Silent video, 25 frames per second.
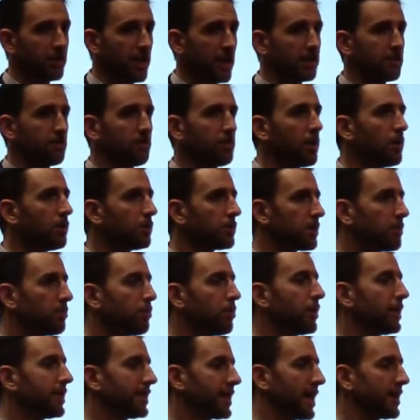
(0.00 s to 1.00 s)
as opposed to
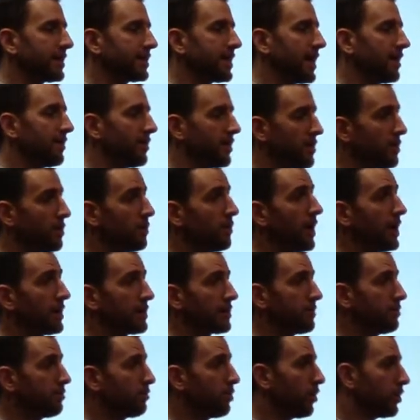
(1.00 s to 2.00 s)
putting that debt in the
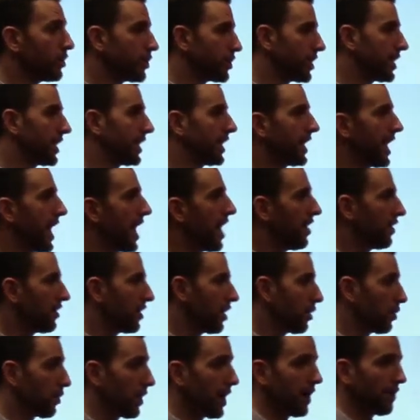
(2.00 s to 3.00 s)
US and pushing it out
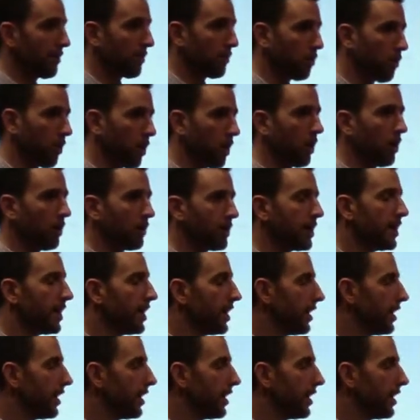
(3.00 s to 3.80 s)
around the world,